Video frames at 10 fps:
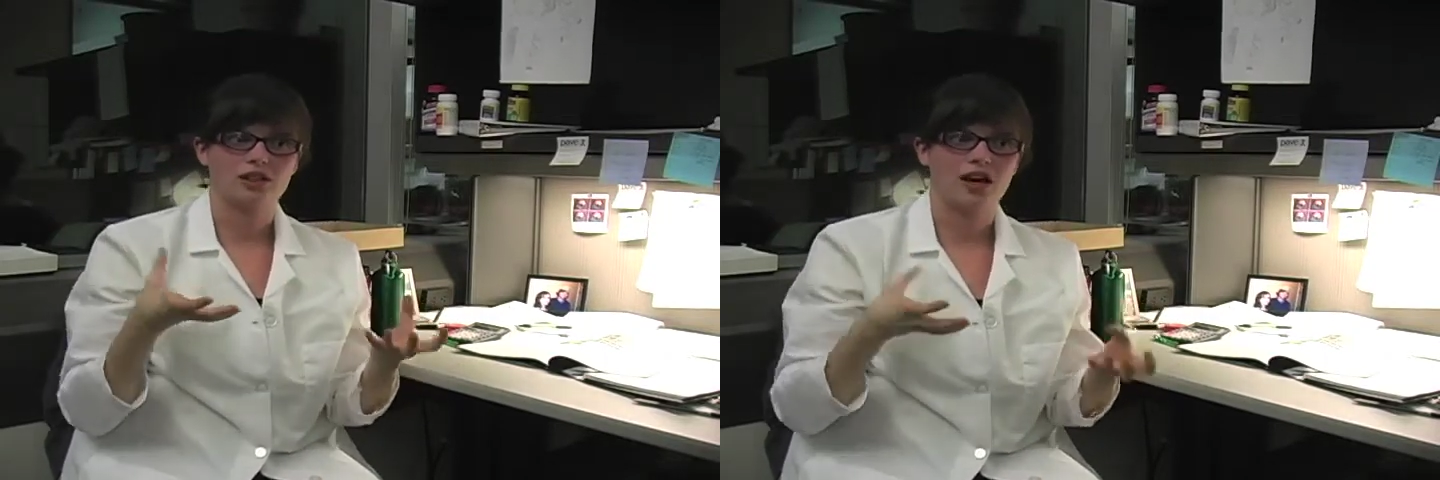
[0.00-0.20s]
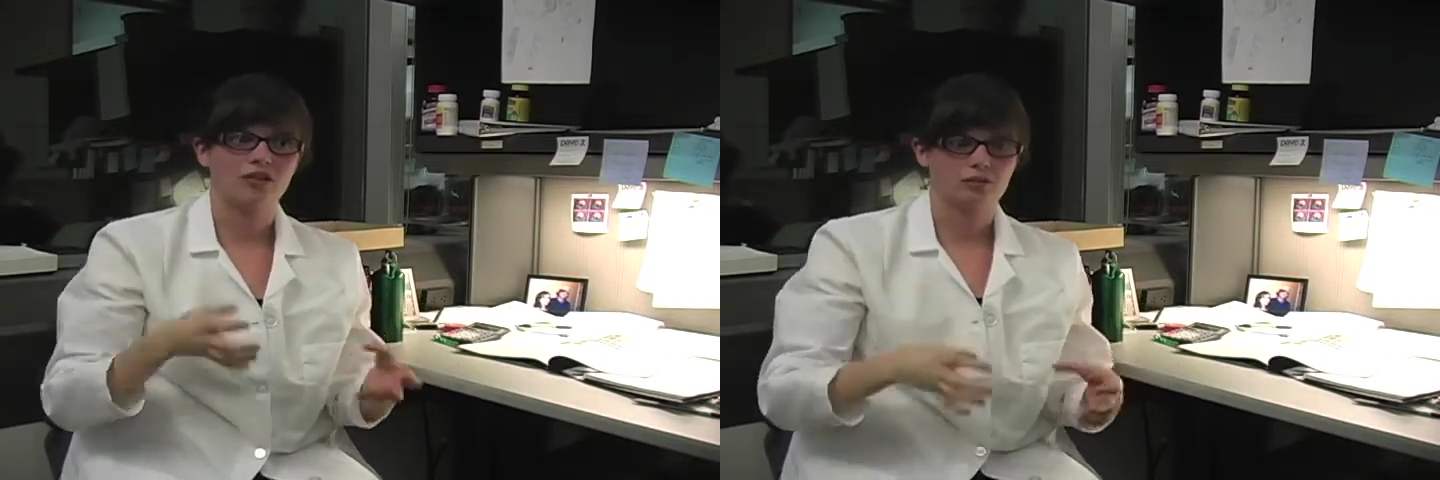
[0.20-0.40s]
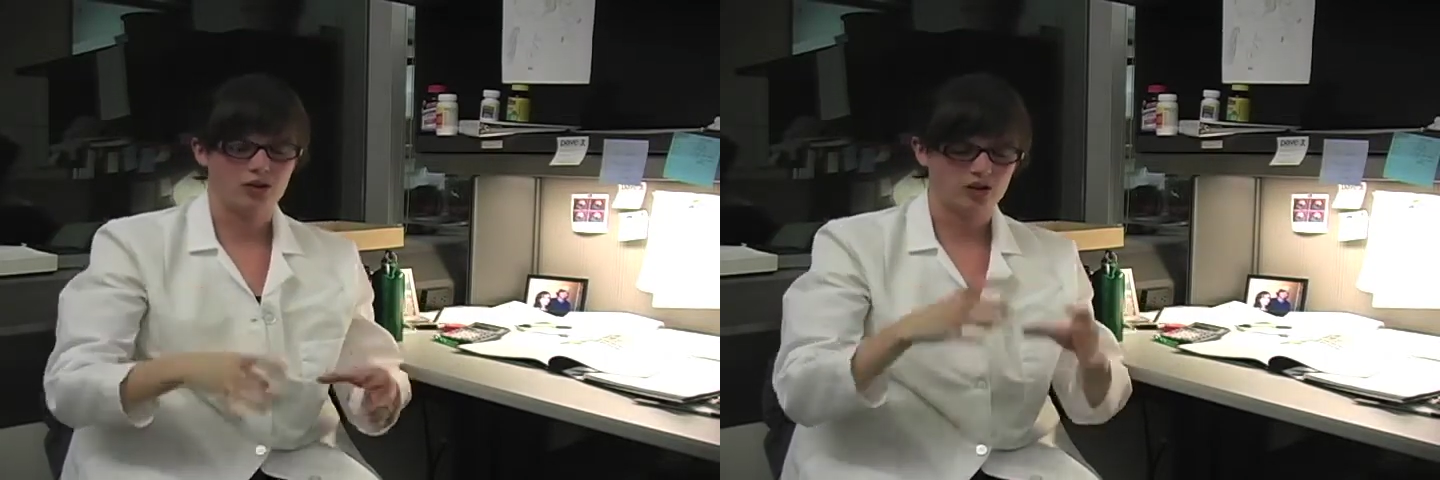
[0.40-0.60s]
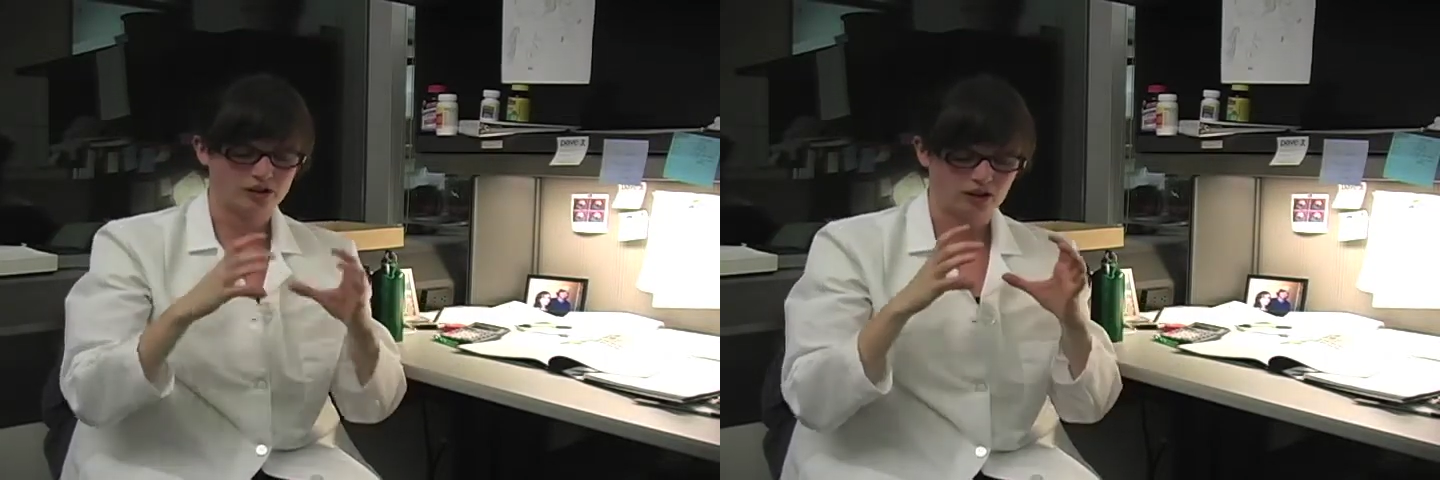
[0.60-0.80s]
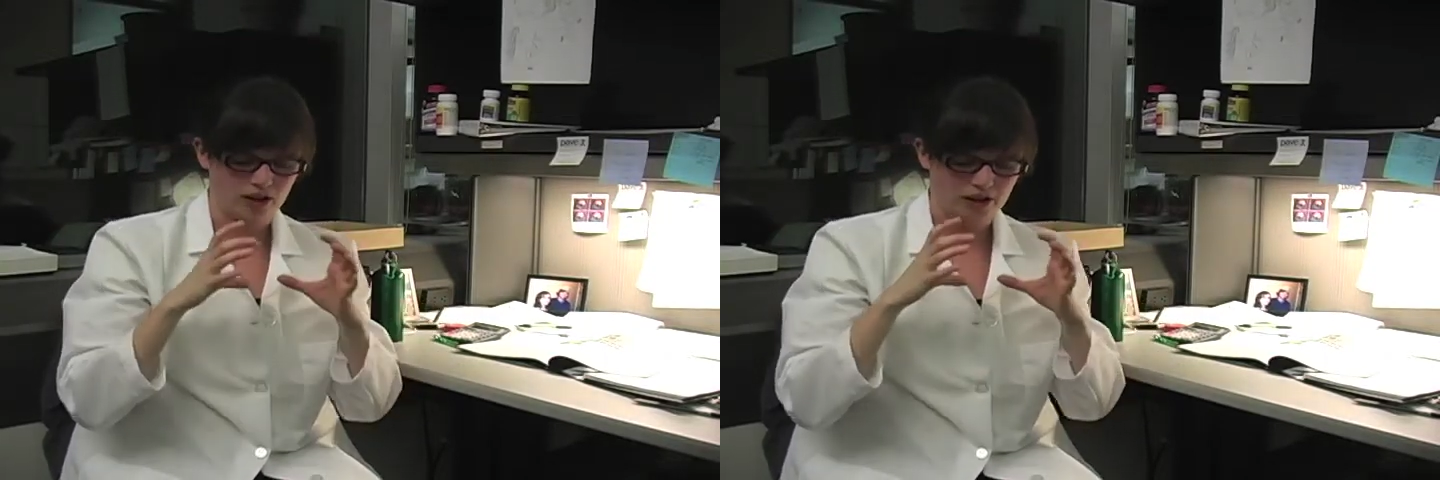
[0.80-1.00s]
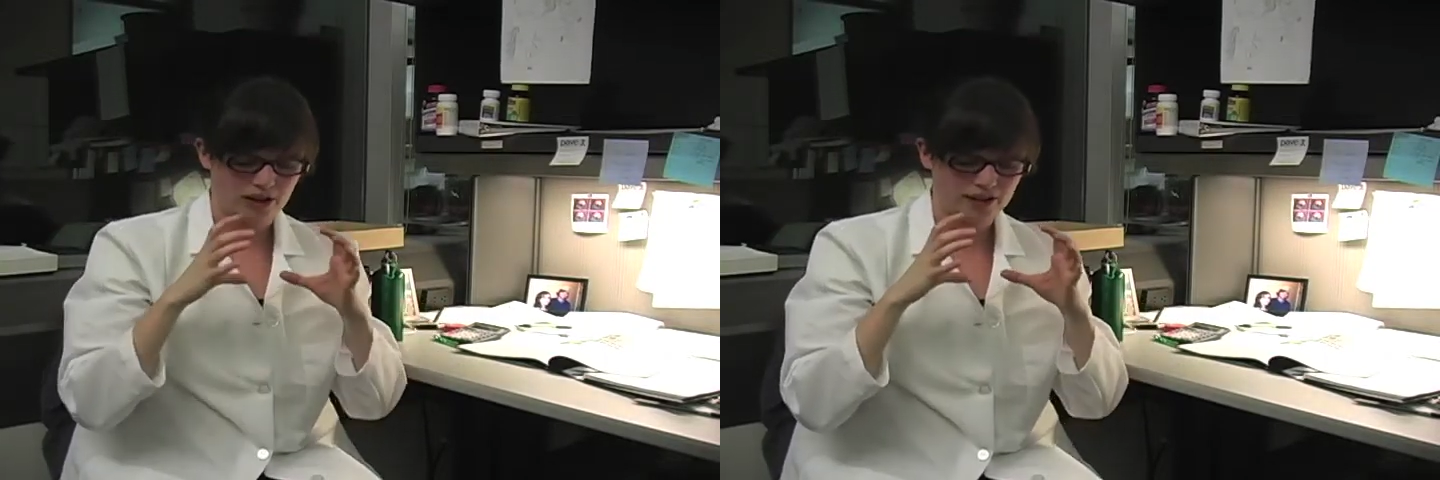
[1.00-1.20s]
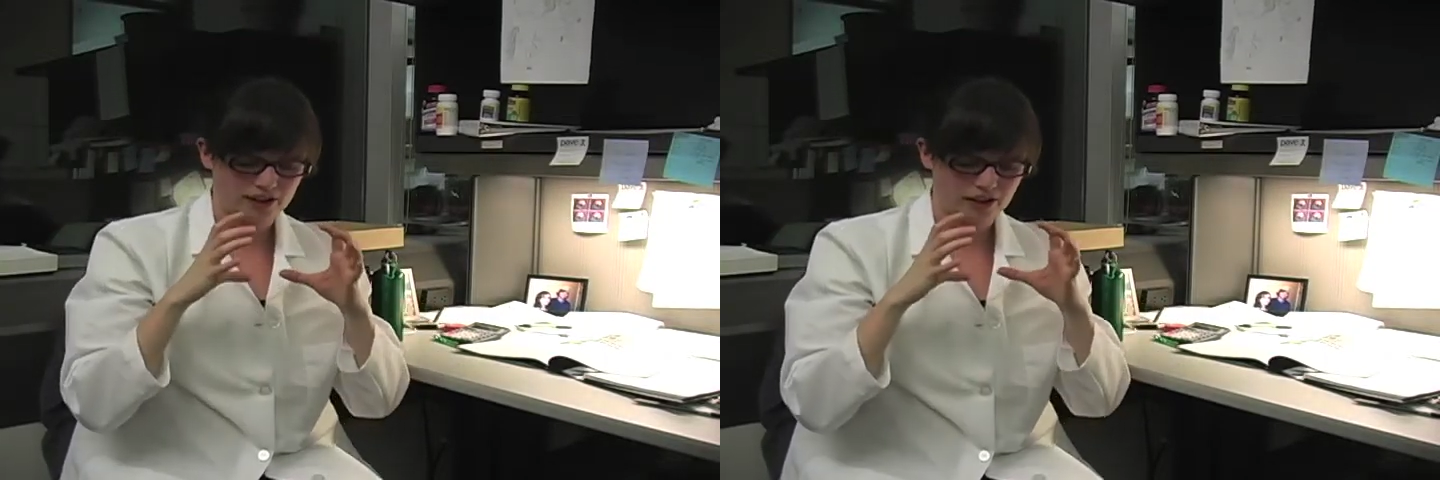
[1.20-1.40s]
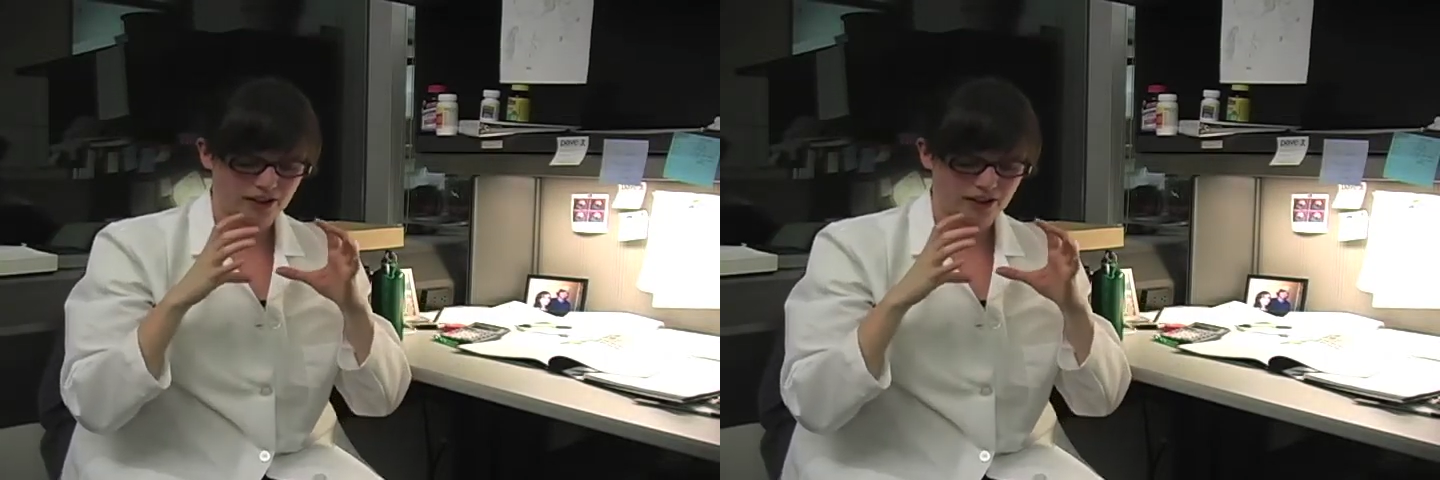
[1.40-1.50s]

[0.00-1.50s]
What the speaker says: life, we all start as a